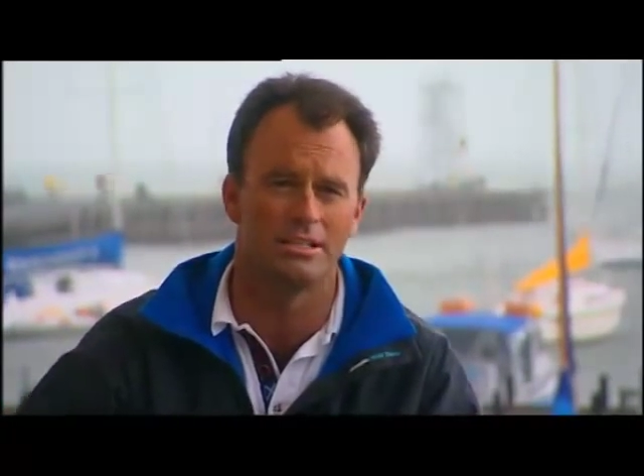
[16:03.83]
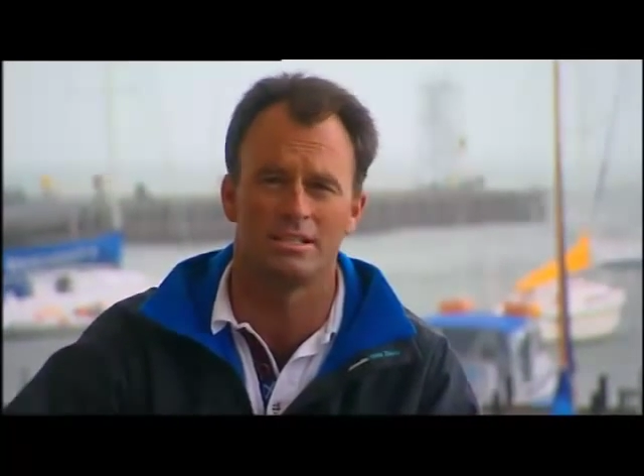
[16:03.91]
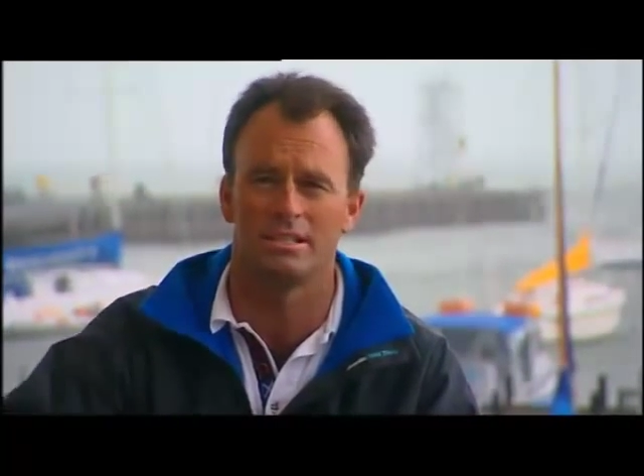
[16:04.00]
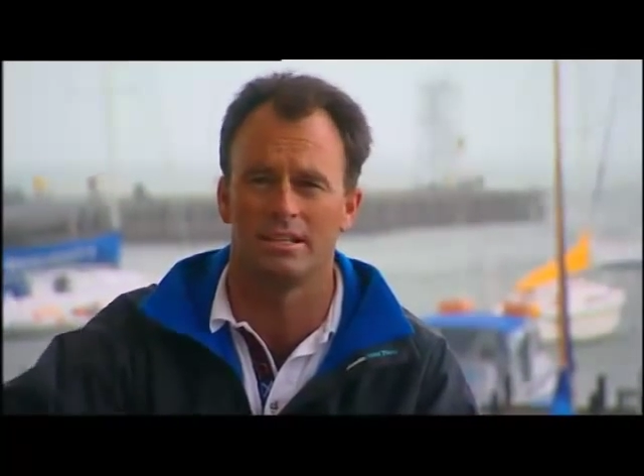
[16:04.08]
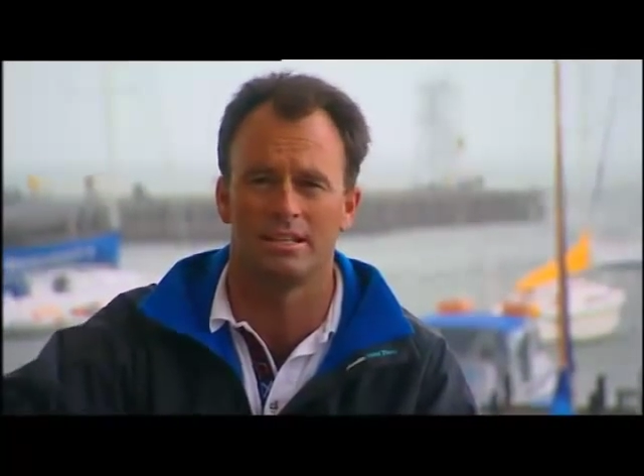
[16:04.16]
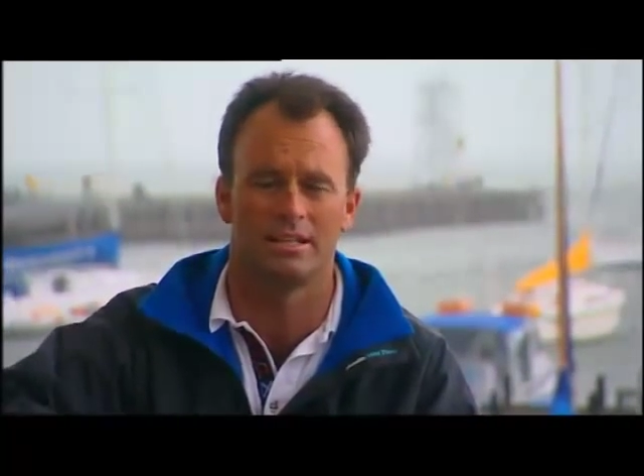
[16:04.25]
and
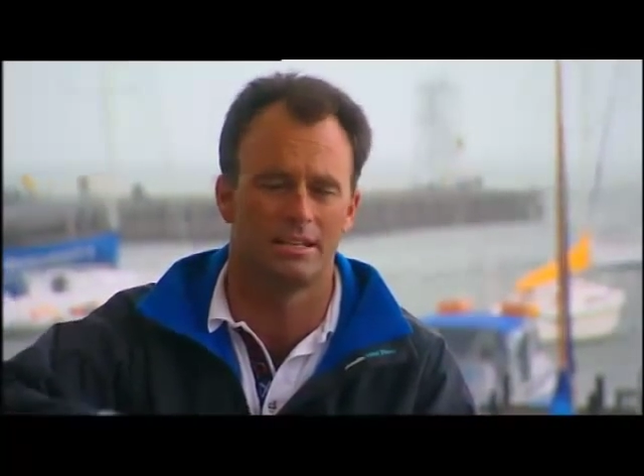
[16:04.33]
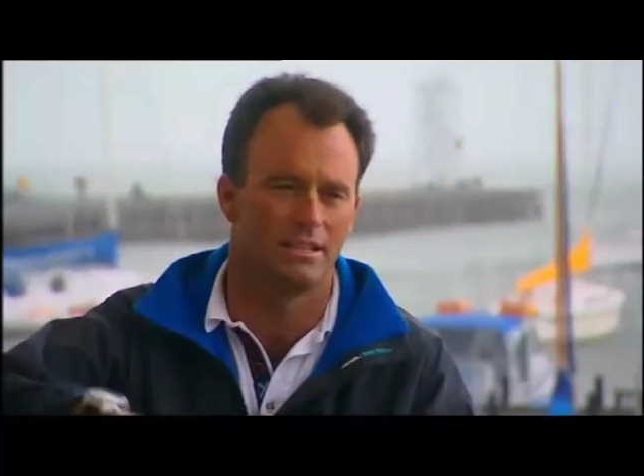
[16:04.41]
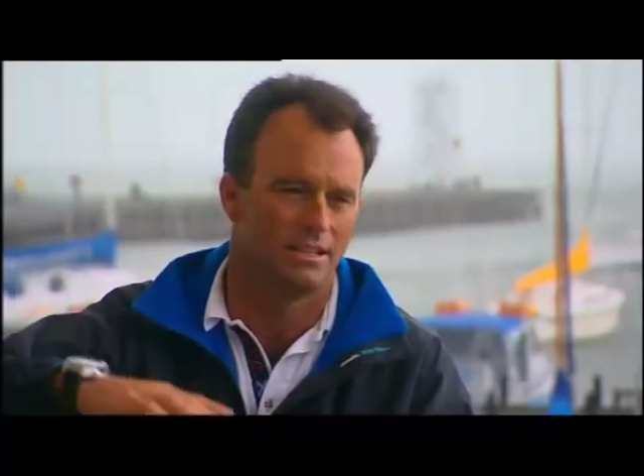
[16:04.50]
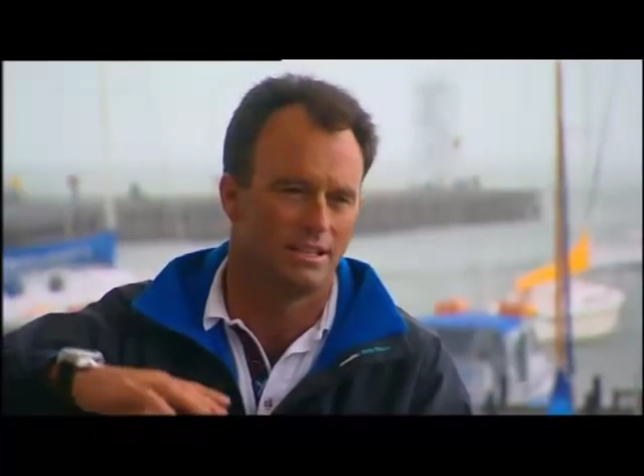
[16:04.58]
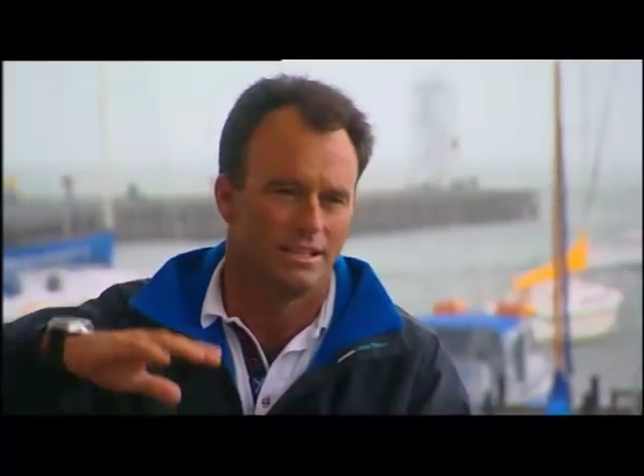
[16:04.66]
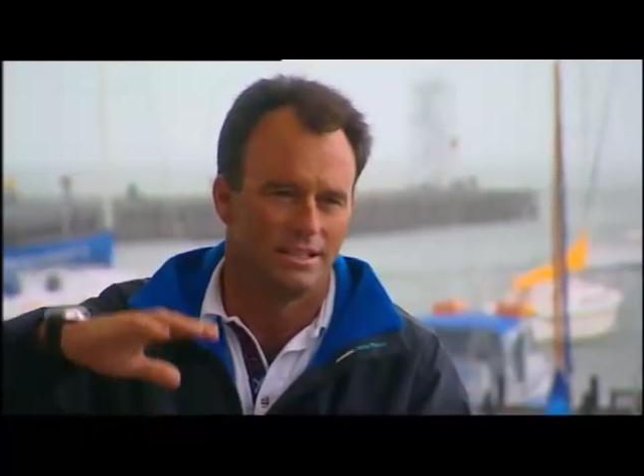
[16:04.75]
seeing the
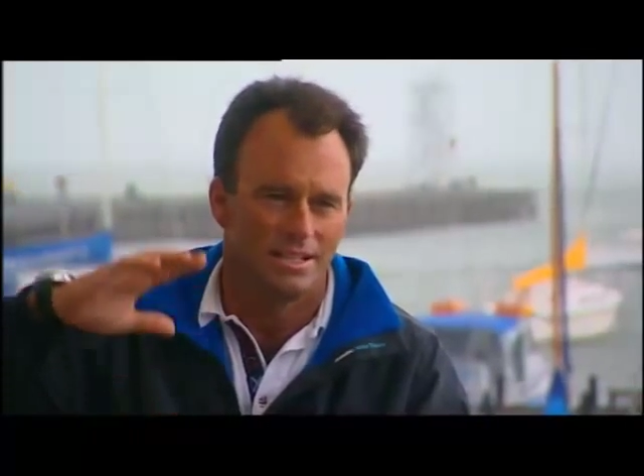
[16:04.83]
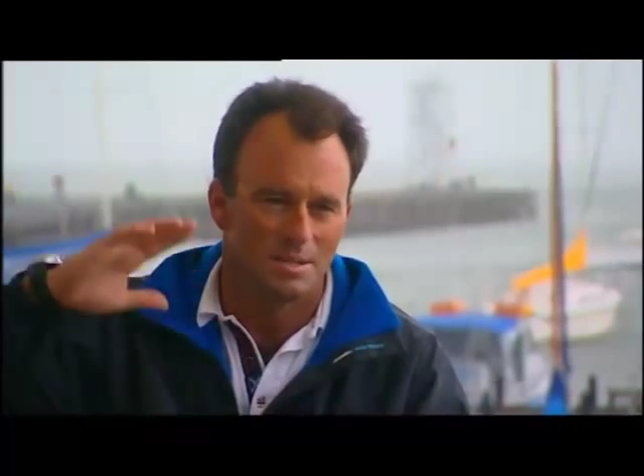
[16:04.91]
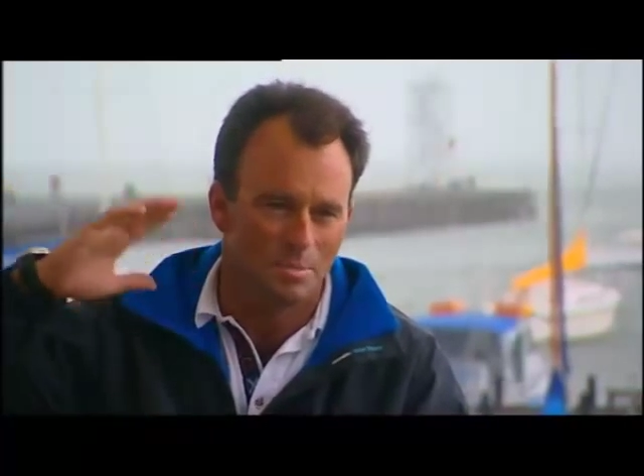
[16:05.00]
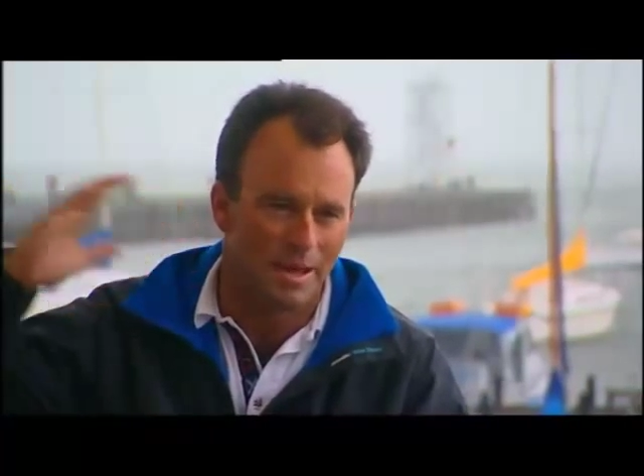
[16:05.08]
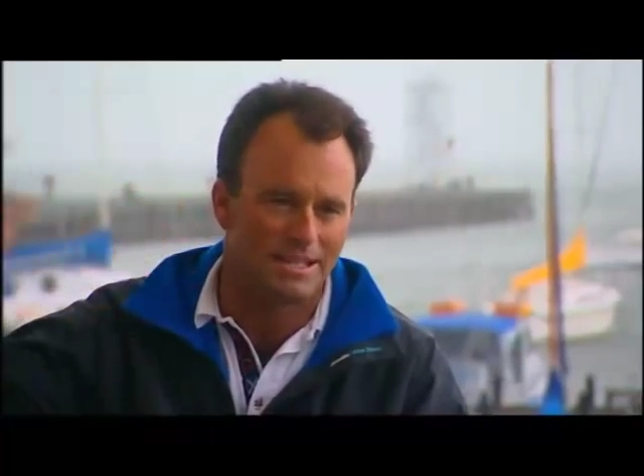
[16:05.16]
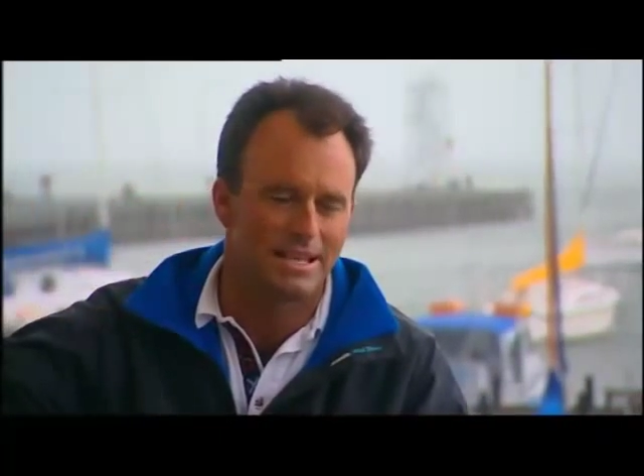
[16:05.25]

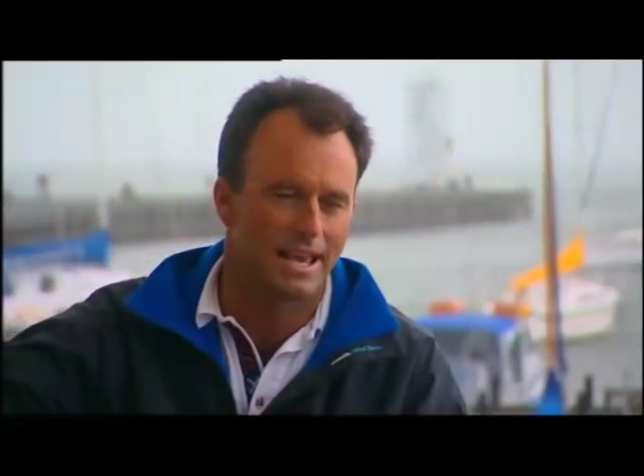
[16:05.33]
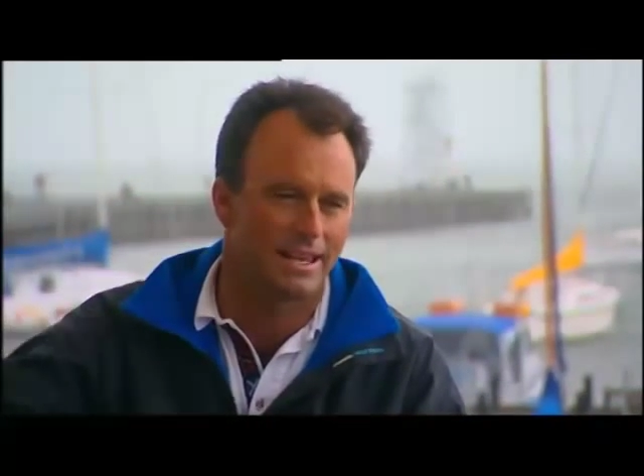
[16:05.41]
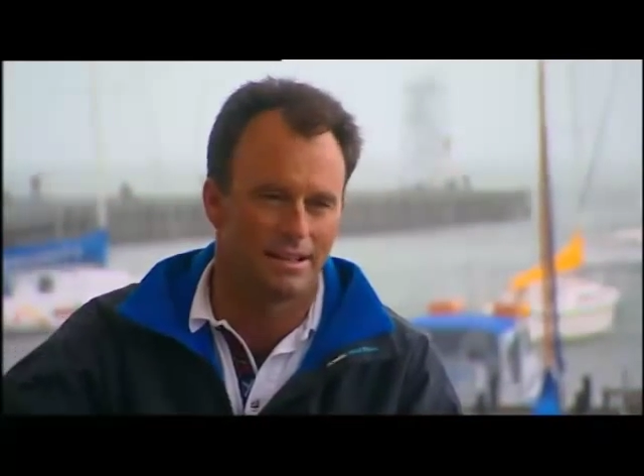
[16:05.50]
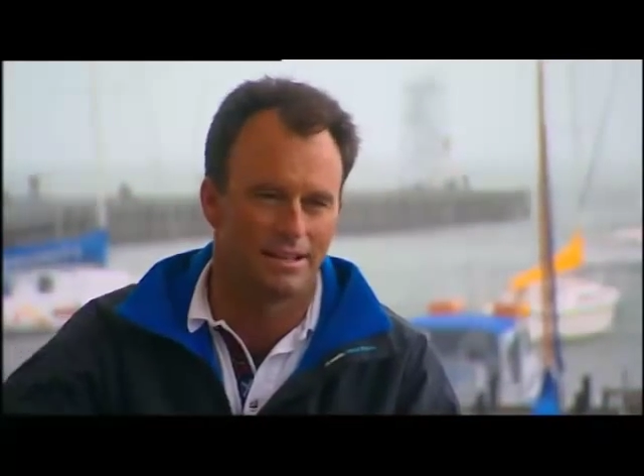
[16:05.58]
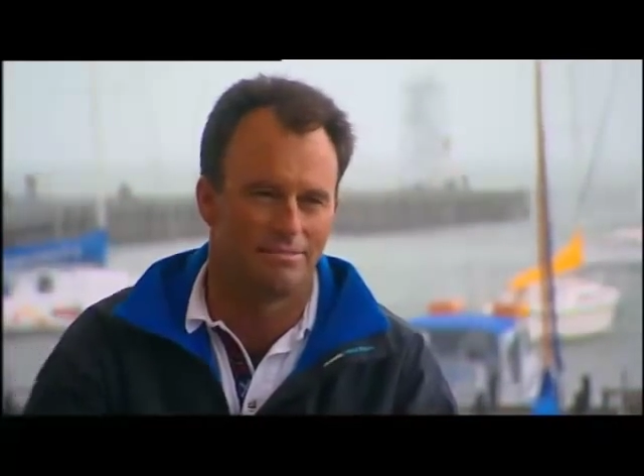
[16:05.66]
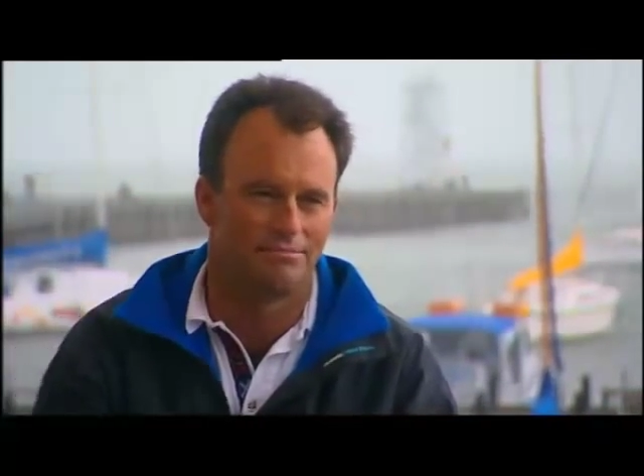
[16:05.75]

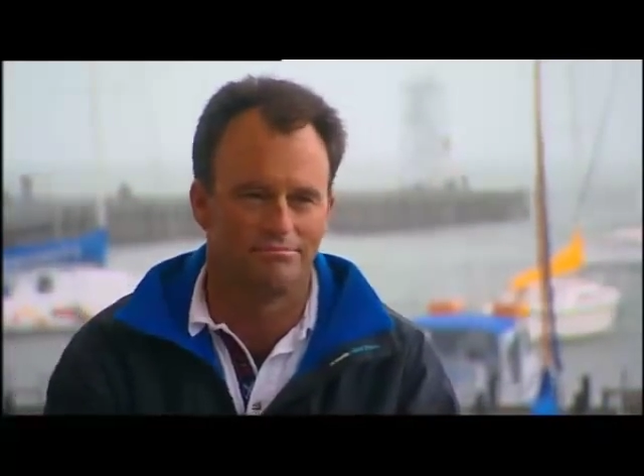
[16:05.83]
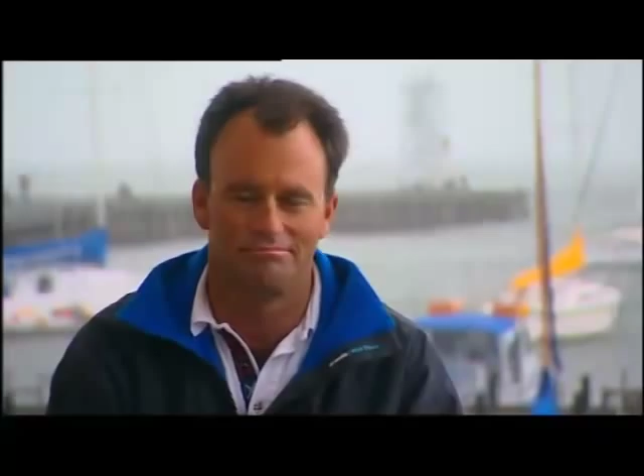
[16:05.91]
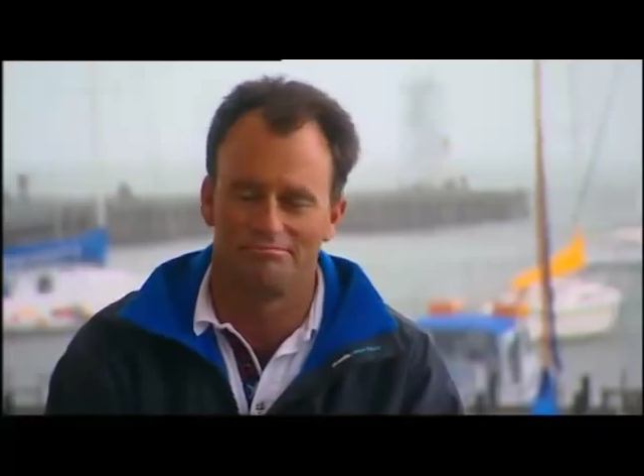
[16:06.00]
spectacular